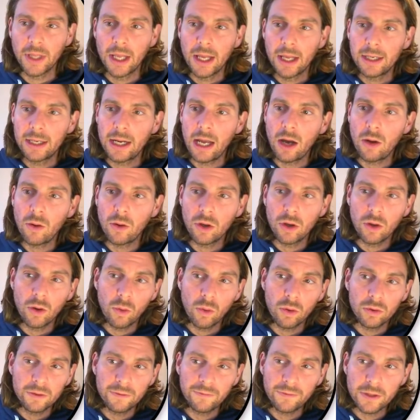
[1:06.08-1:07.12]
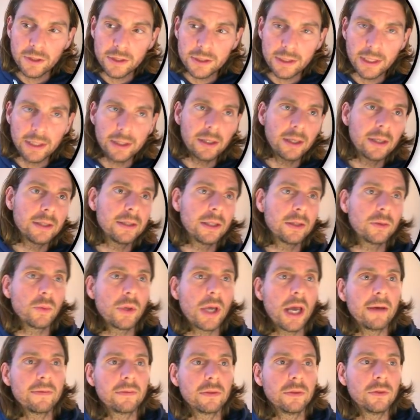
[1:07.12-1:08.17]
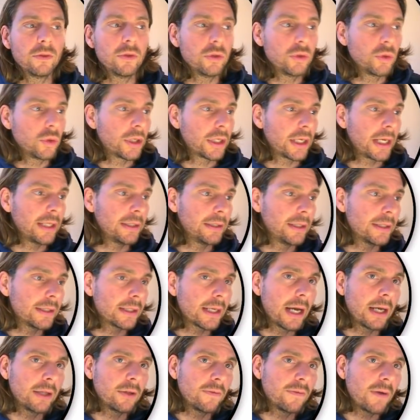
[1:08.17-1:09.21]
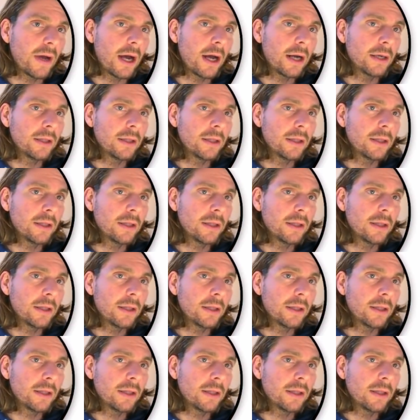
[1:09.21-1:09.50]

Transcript: Now the first thing that we have to do to create this kind of art,